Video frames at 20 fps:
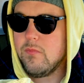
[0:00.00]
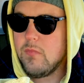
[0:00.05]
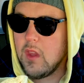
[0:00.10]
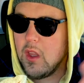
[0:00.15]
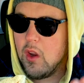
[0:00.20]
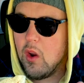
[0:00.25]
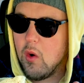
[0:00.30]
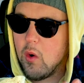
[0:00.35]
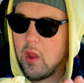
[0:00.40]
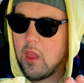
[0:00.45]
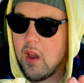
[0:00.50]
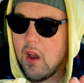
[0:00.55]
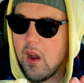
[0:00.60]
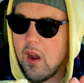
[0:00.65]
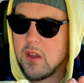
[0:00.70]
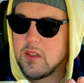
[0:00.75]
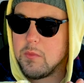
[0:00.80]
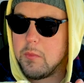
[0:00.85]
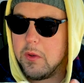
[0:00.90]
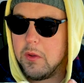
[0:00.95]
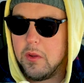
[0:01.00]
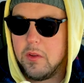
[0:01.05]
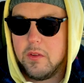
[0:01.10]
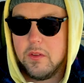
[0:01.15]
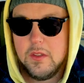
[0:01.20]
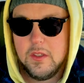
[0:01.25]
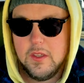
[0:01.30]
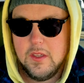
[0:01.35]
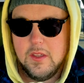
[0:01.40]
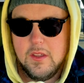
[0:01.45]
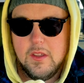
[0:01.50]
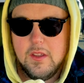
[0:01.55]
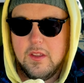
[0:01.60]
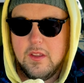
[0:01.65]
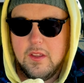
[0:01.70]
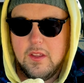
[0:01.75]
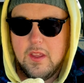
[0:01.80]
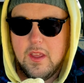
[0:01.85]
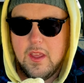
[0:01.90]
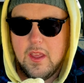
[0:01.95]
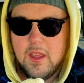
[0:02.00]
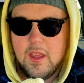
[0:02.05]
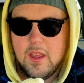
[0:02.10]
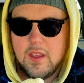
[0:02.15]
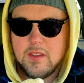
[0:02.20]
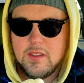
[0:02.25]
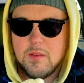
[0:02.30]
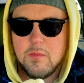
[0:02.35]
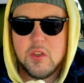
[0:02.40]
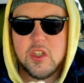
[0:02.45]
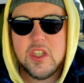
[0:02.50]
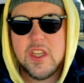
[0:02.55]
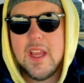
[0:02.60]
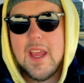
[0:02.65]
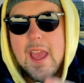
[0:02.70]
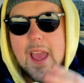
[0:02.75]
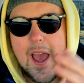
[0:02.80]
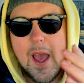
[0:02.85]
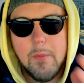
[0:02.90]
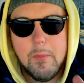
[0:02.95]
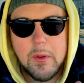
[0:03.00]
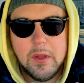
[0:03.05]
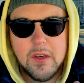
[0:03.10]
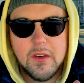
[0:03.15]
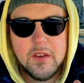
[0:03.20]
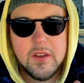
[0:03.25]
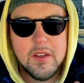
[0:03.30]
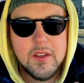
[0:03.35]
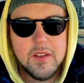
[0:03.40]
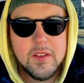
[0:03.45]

going to the hospital, some shit happened